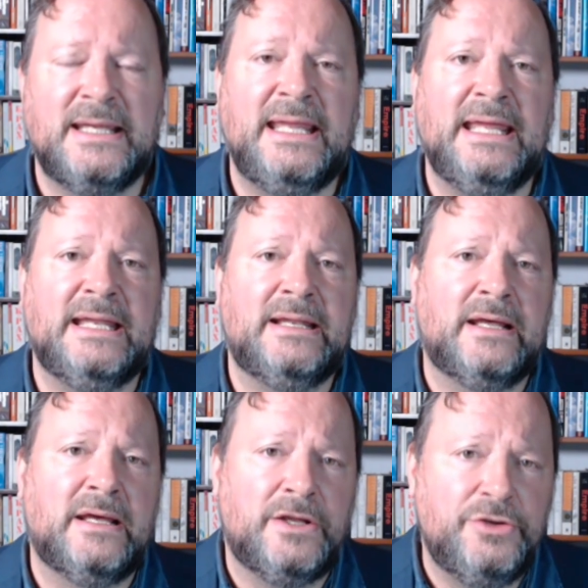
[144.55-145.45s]
in
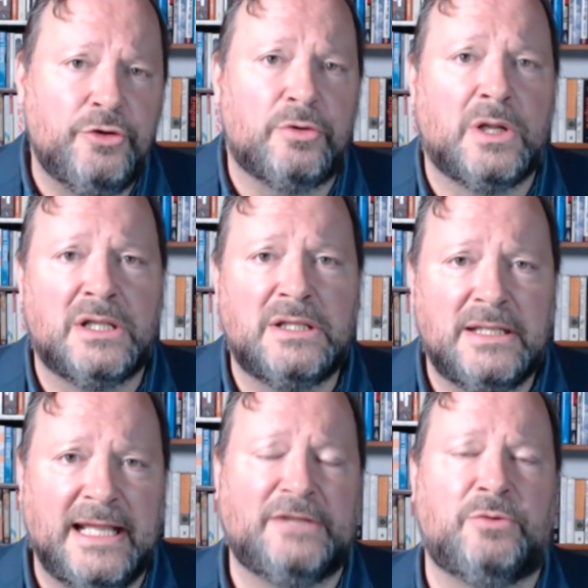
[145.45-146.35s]
neural
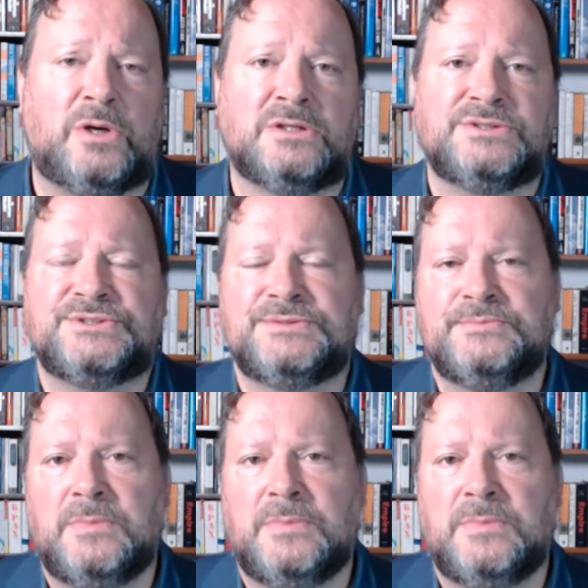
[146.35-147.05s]
networks.